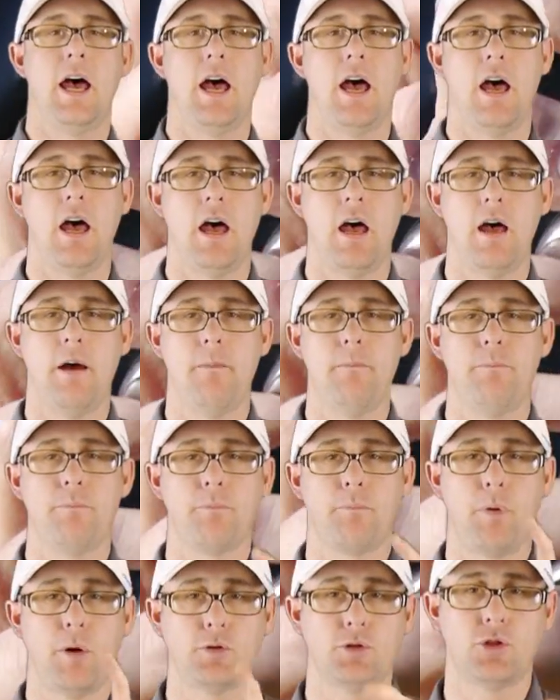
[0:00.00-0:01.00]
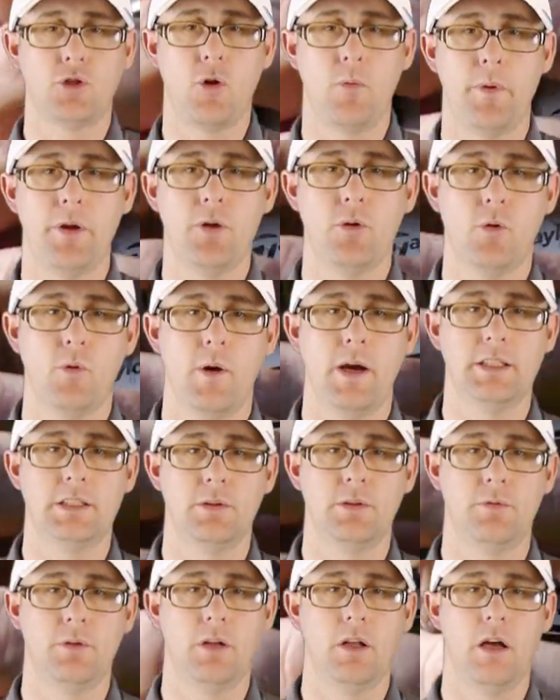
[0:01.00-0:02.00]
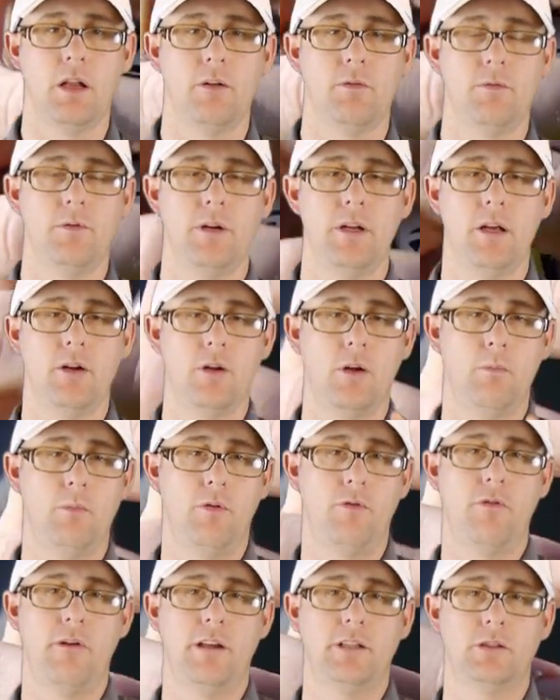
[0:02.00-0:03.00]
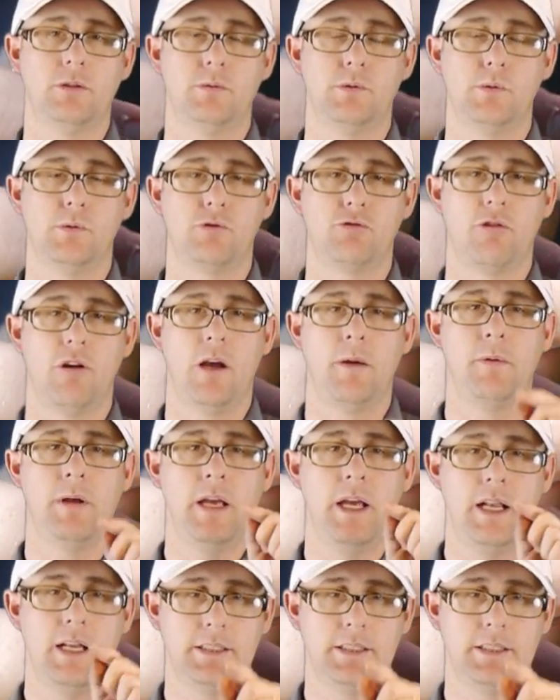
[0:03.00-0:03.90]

Um, post a comment always if you like the video. Don't be afraid to subscribe.